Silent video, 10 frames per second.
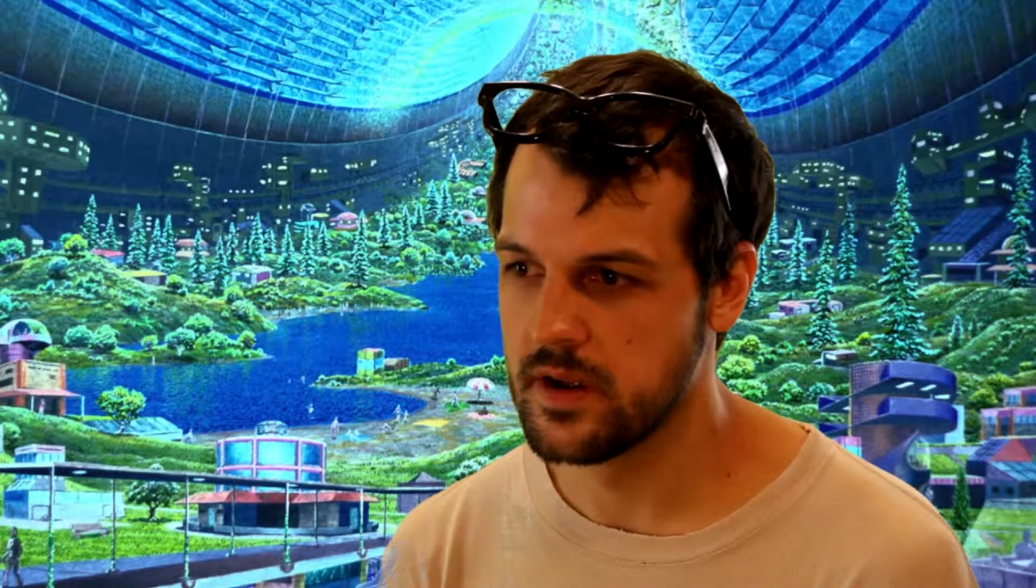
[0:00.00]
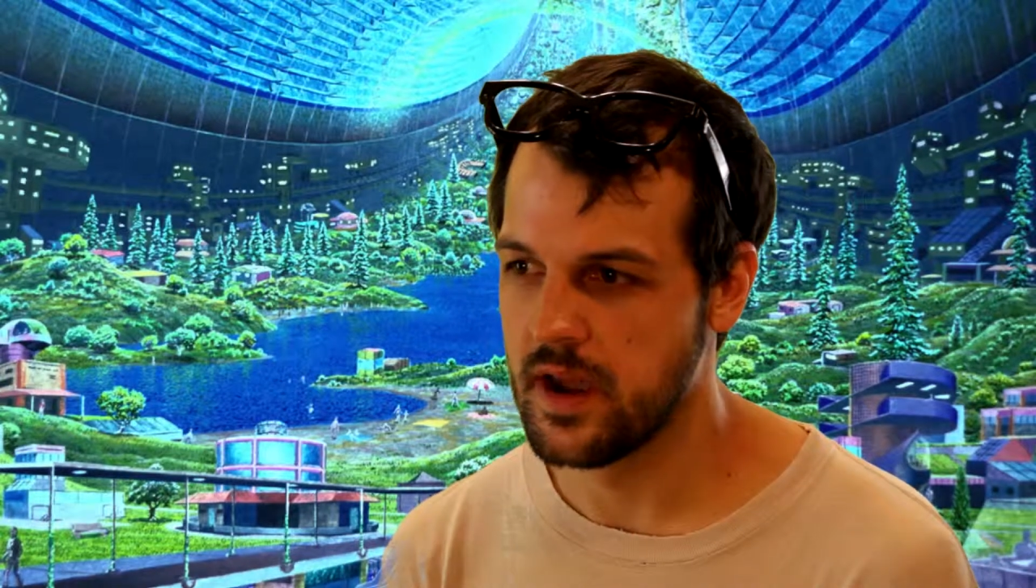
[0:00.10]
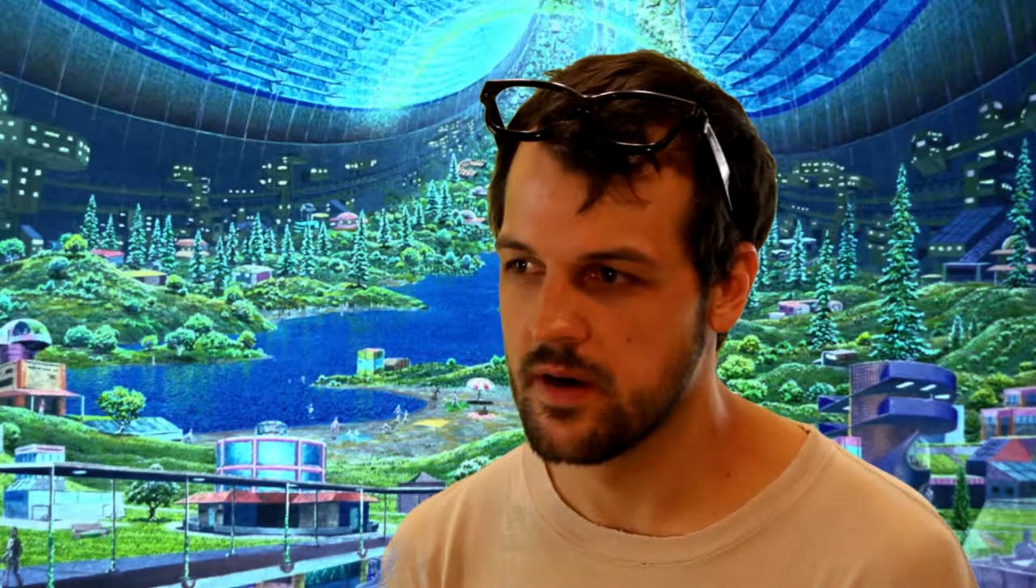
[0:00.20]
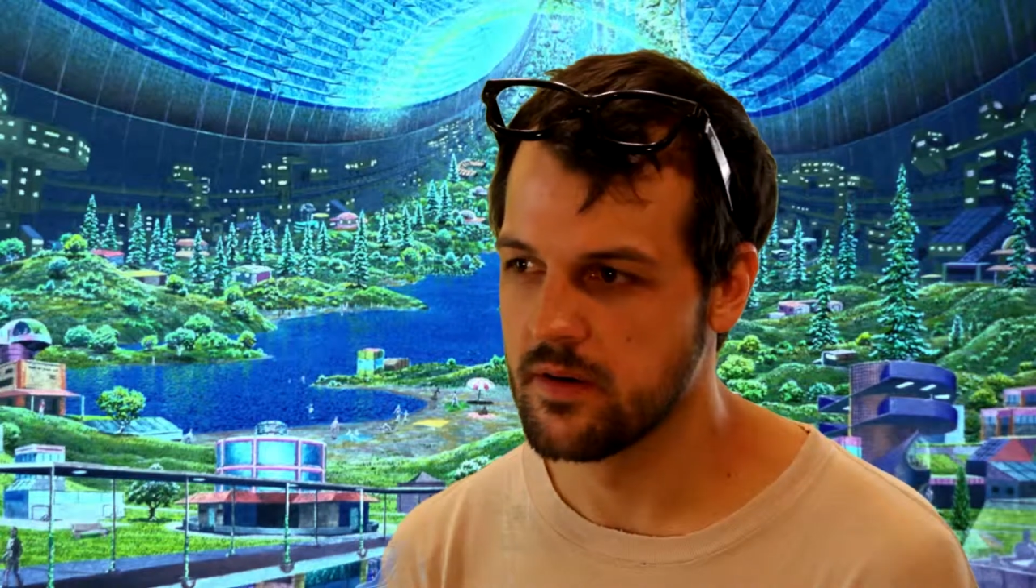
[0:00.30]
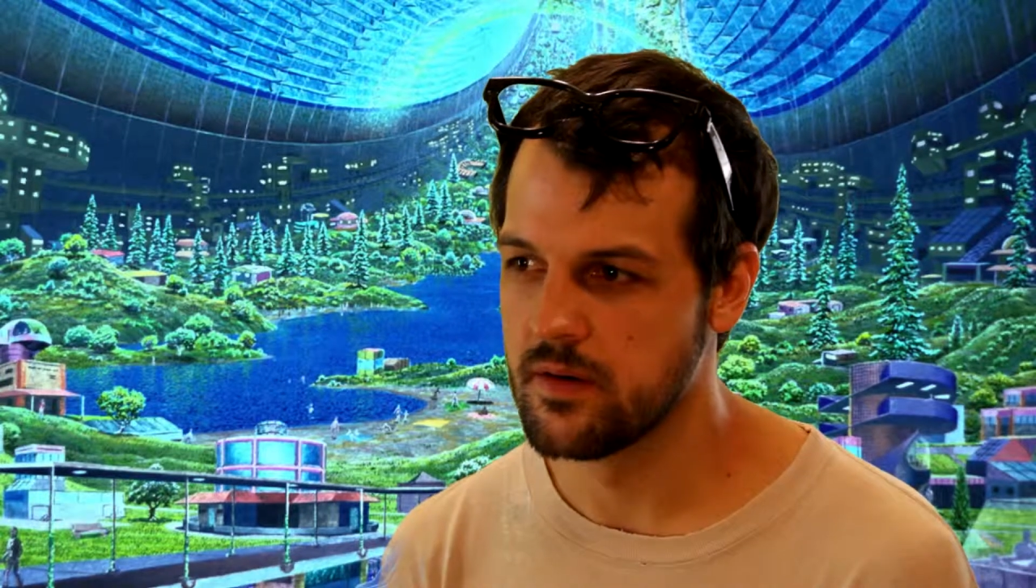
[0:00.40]

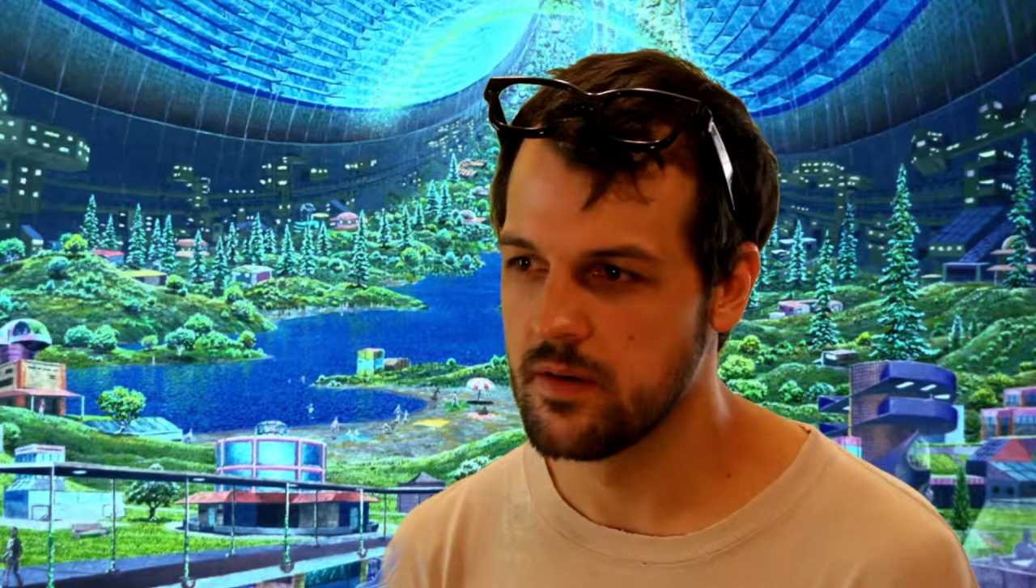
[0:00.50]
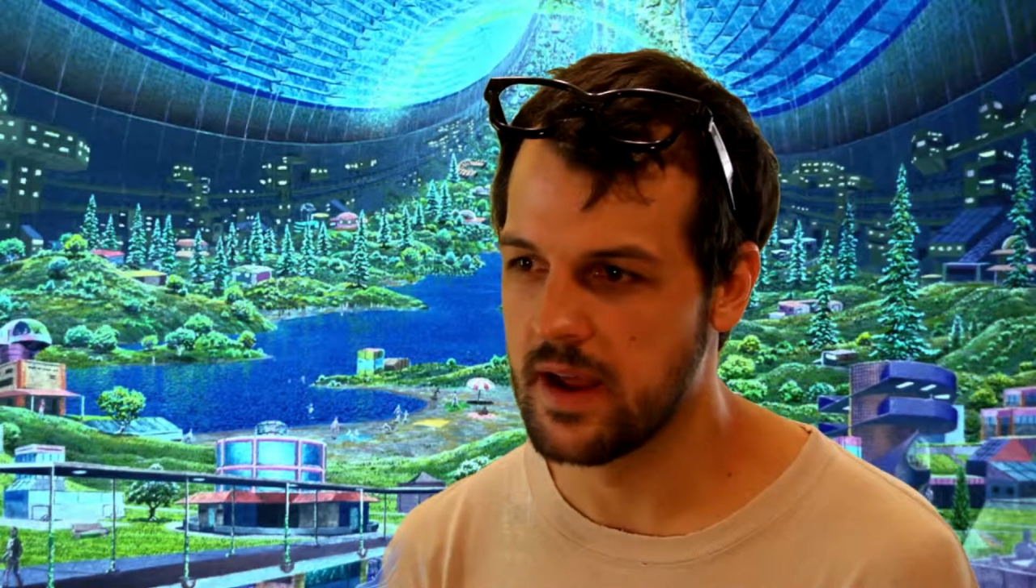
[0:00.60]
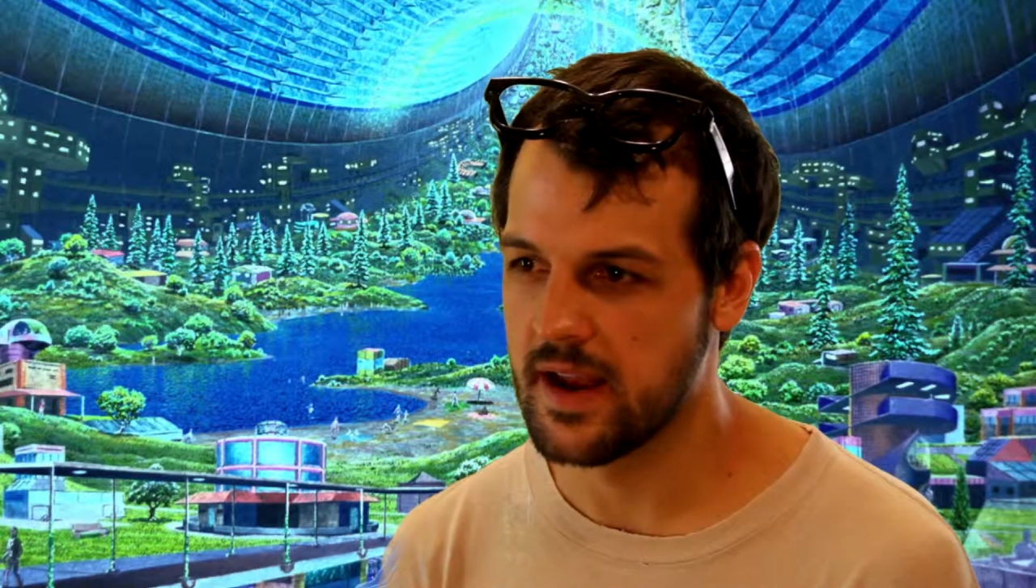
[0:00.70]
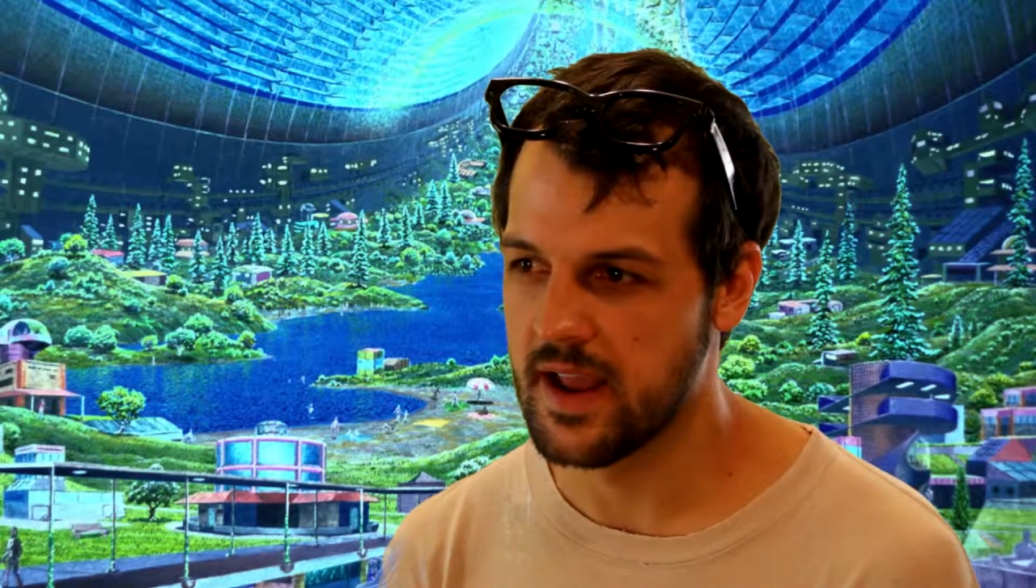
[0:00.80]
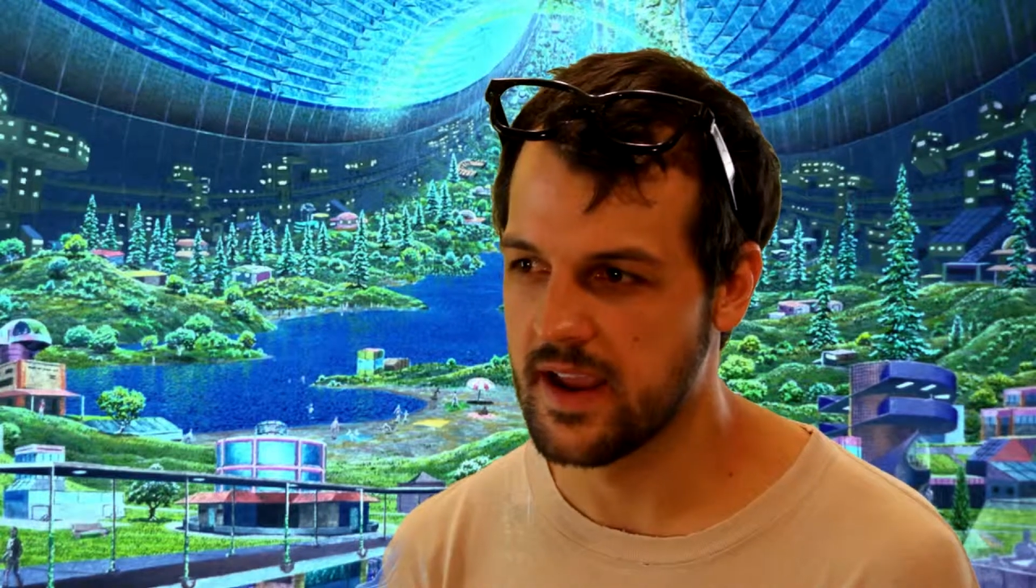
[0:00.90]
I don't know. I,